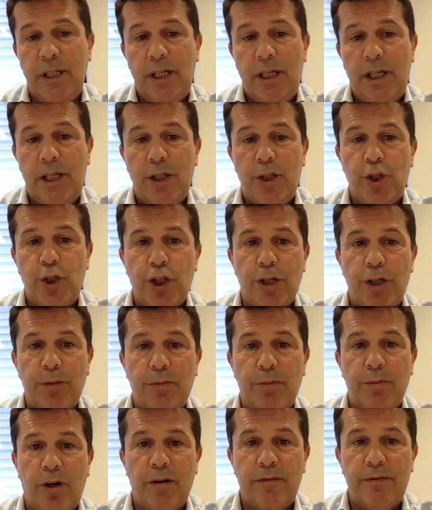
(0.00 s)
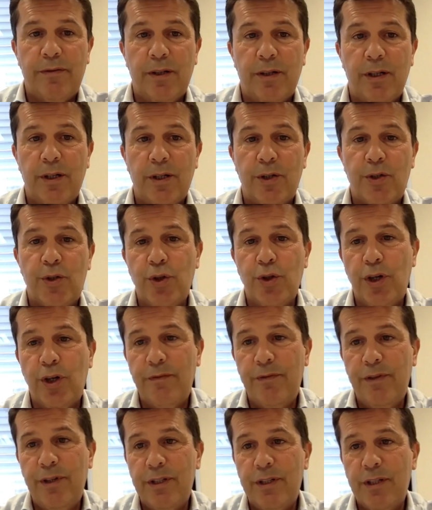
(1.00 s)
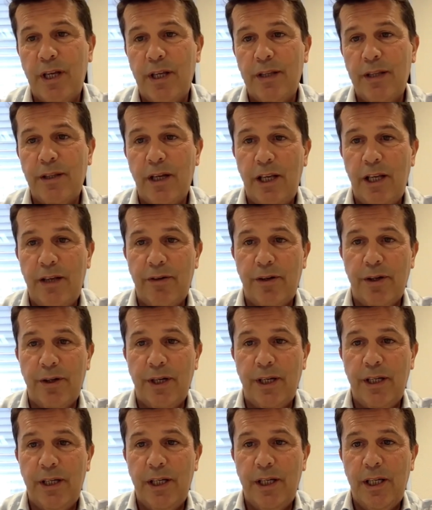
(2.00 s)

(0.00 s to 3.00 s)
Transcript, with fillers: in terms of service and delivery.